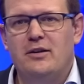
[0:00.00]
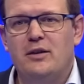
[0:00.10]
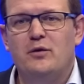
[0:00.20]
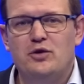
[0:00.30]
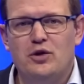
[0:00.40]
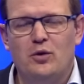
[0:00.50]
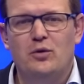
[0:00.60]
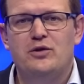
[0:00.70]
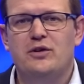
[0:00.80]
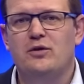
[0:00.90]
different show
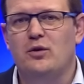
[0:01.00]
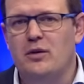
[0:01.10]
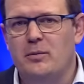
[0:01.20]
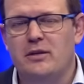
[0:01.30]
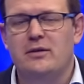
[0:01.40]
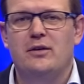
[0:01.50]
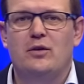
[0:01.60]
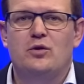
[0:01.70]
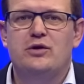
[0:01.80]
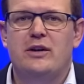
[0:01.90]
just talking about the
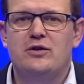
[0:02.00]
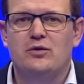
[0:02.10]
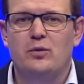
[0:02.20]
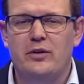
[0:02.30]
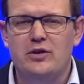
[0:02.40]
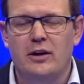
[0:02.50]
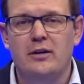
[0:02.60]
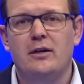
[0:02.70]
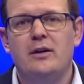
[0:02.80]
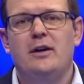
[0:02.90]
negotiations with China,